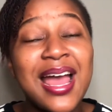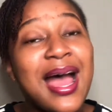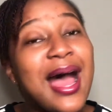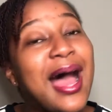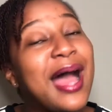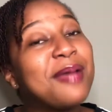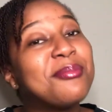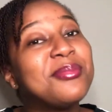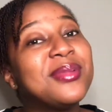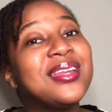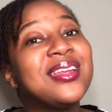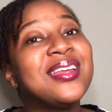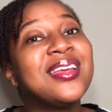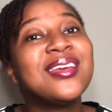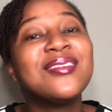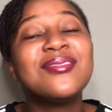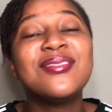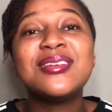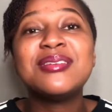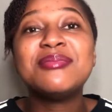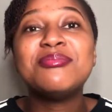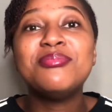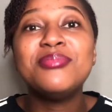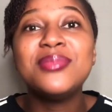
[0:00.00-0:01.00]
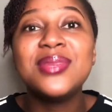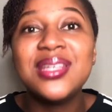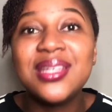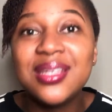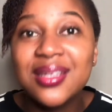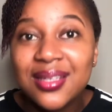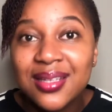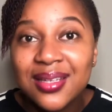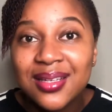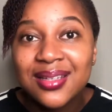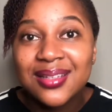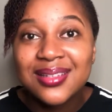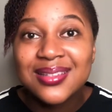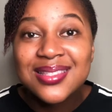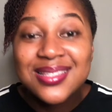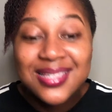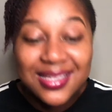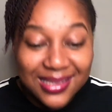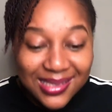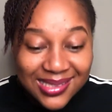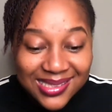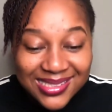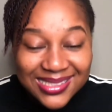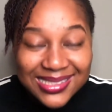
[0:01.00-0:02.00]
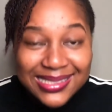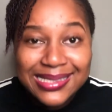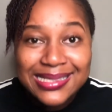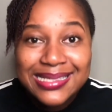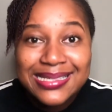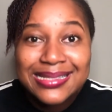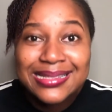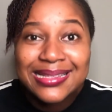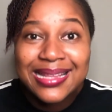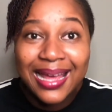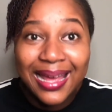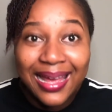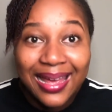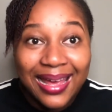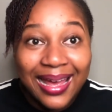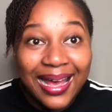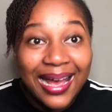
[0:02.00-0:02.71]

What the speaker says: I mean, even me, till this day,